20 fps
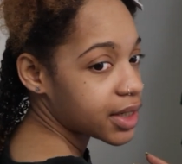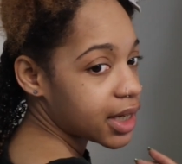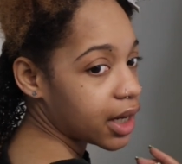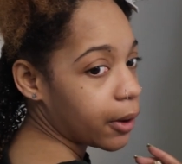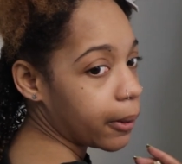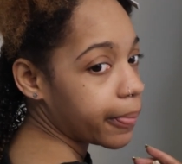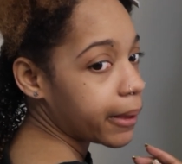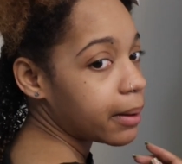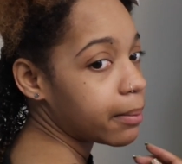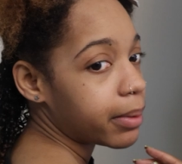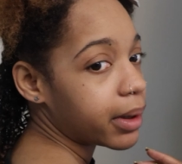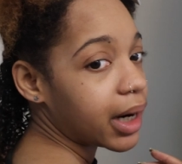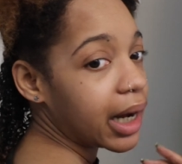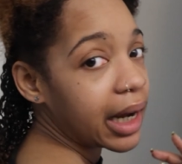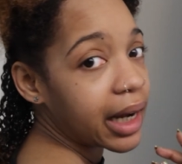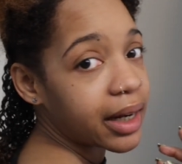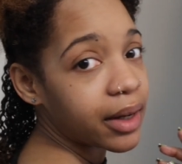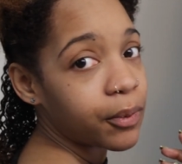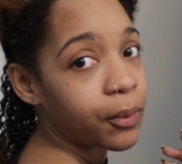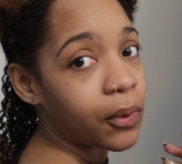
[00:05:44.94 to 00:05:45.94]
is healthy, but
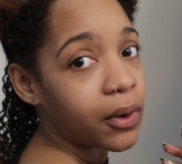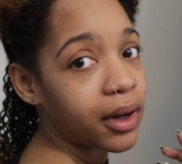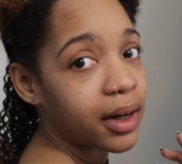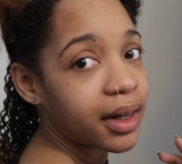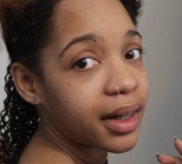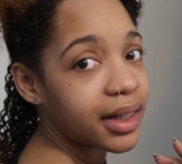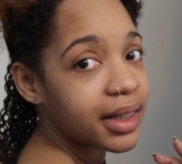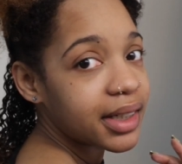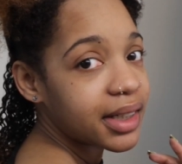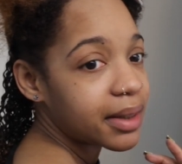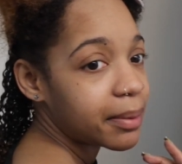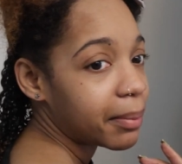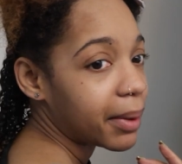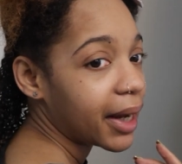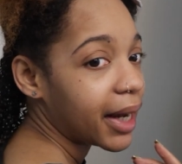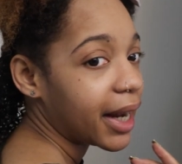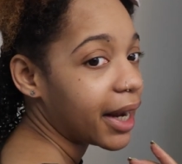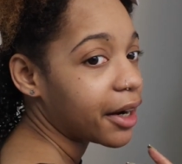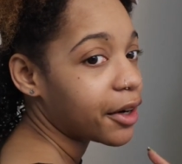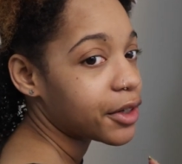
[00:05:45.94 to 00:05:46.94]
I want my
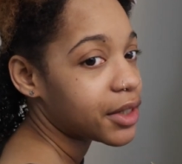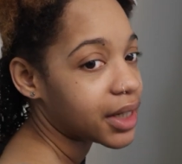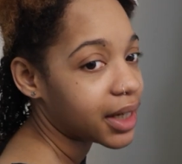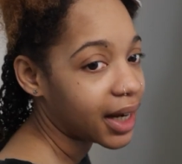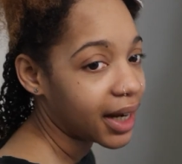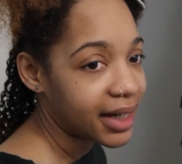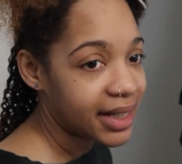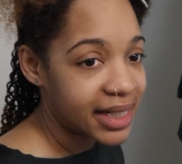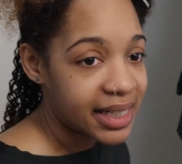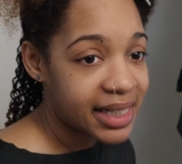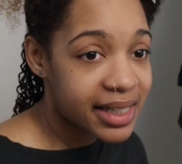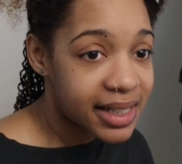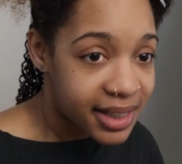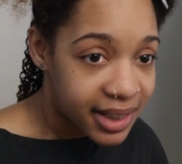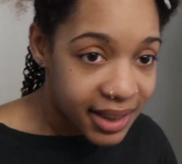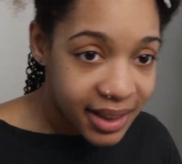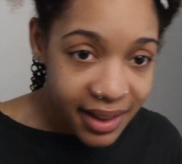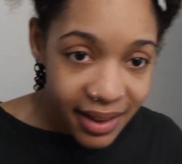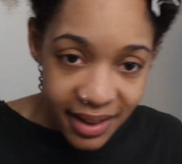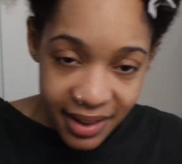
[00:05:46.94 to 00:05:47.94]
hair to kind of
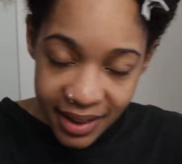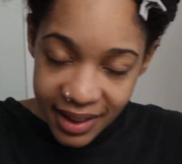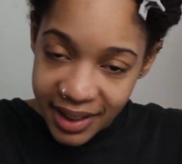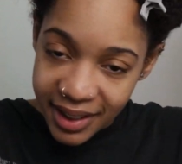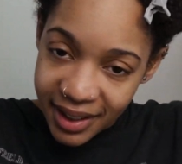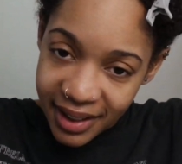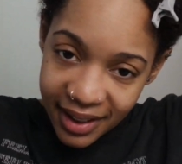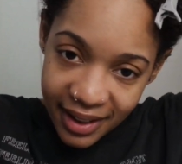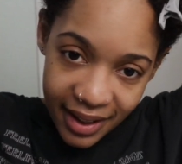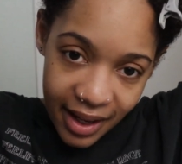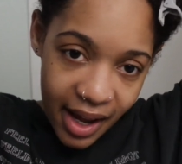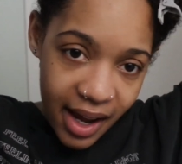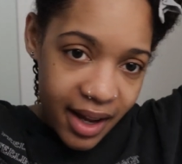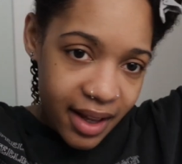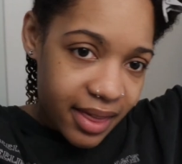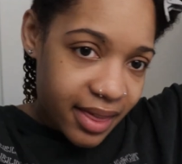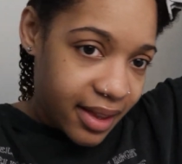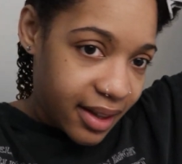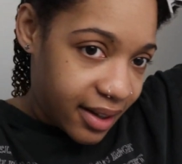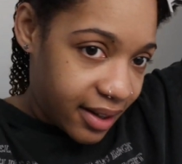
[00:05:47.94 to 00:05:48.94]
sit
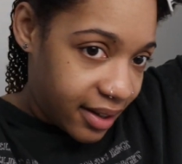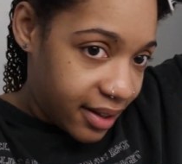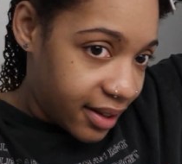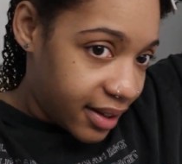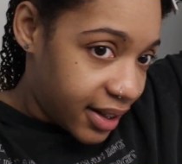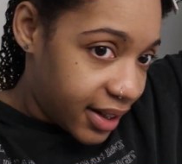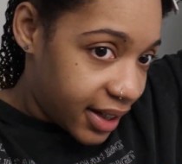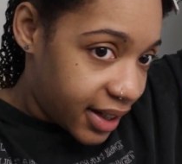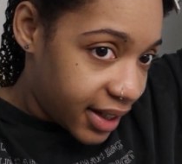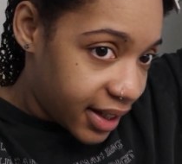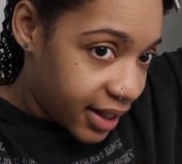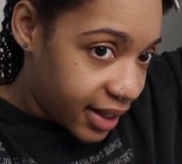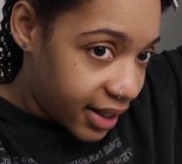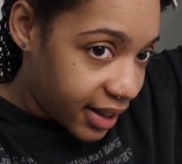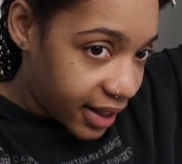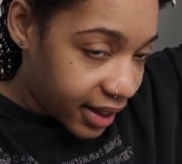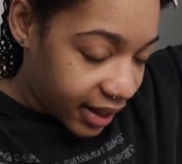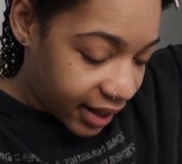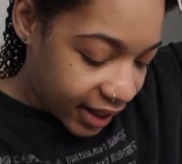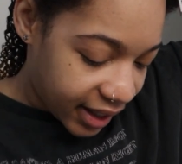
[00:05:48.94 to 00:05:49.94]
at the
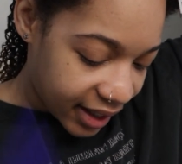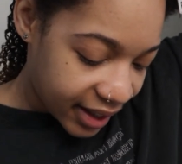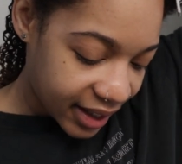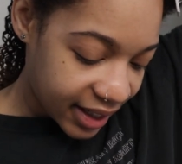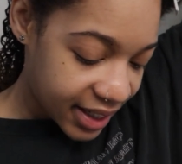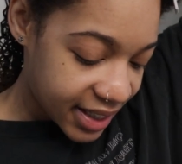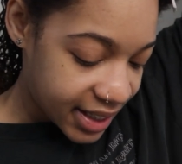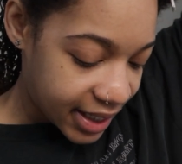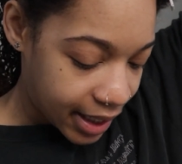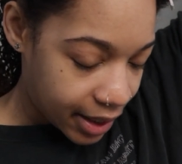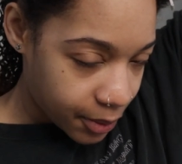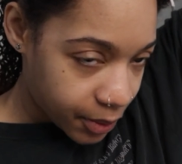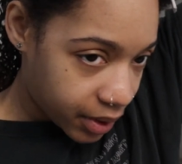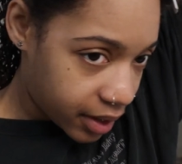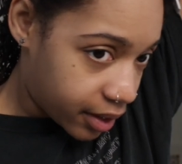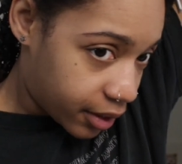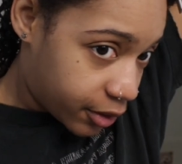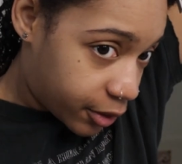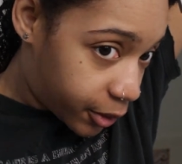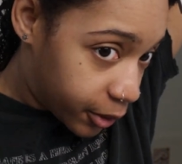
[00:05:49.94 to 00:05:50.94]
length that it's at with
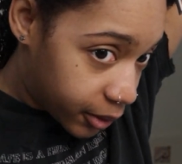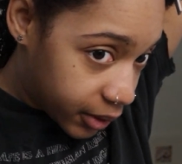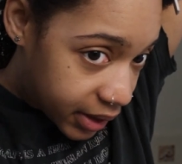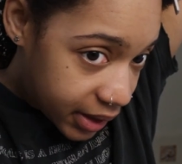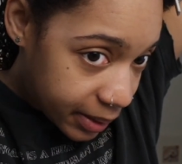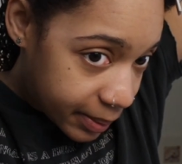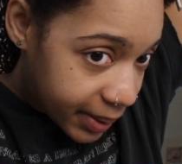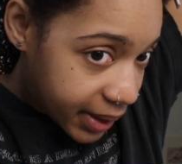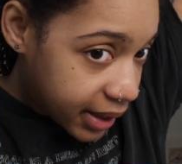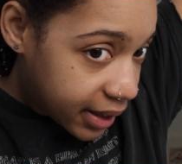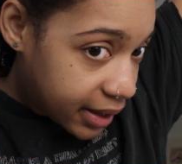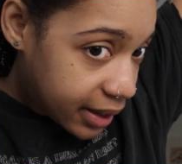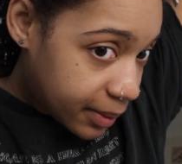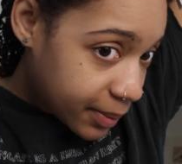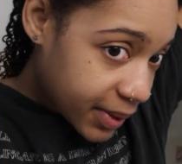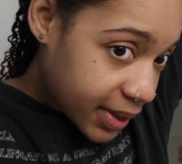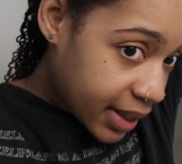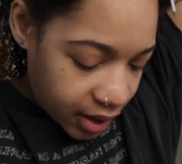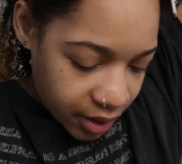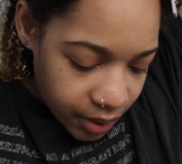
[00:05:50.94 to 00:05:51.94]
the curl
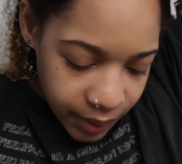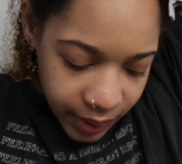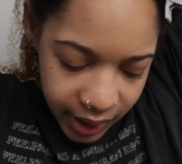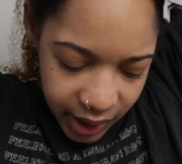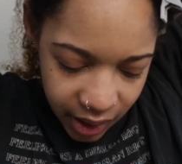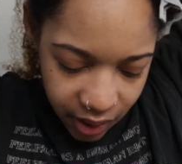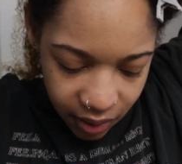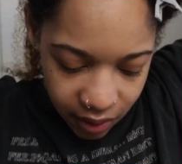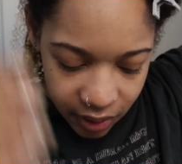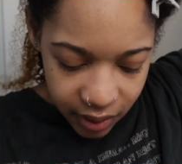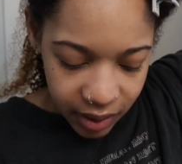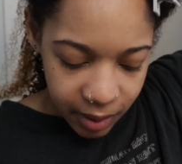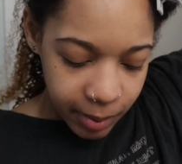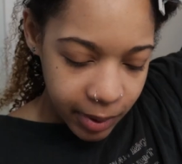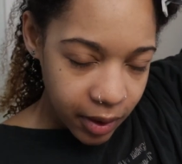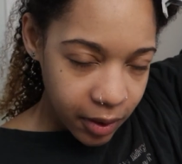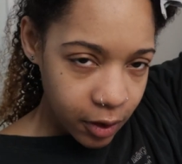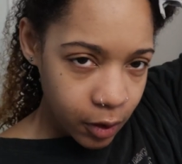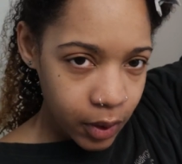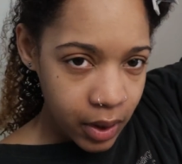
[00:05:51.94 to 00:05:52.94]
sometimes. I don't care a lot
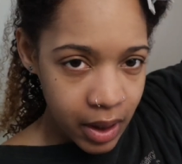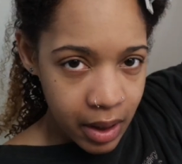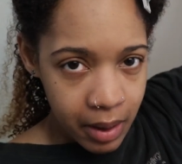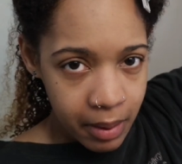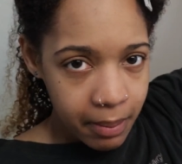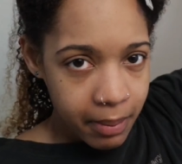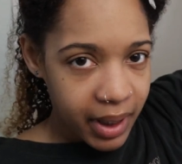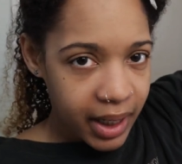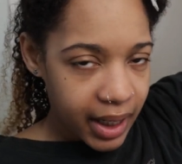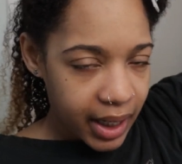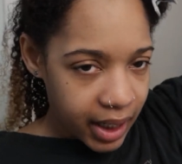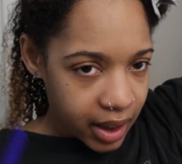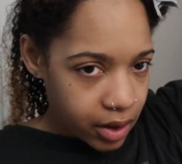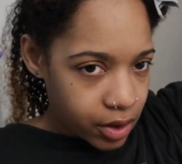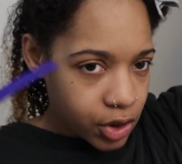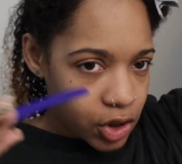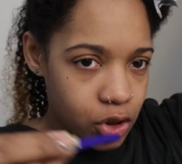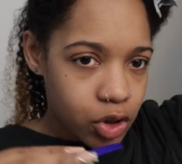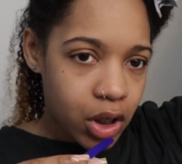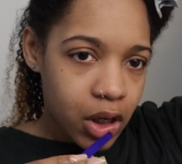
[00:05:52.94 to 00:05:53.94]
about my hair
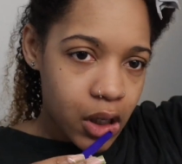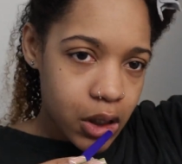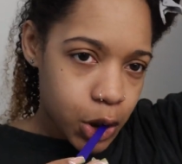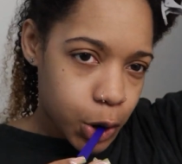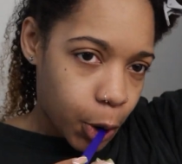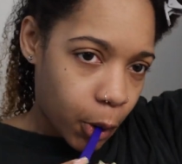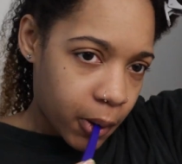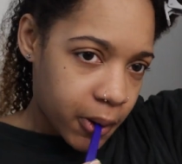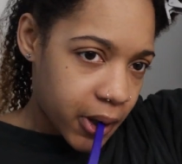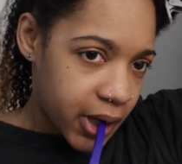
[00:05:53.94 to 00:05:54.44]
stretch